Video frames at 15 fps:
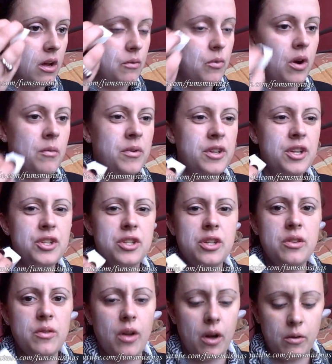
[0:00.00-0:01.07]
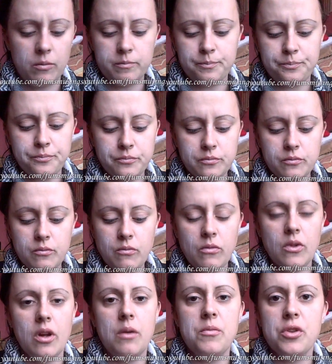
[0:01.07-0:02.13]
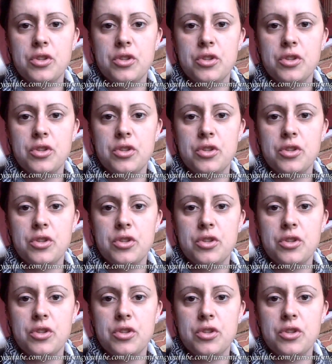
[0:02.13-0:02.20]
What I'm going to do though, I'm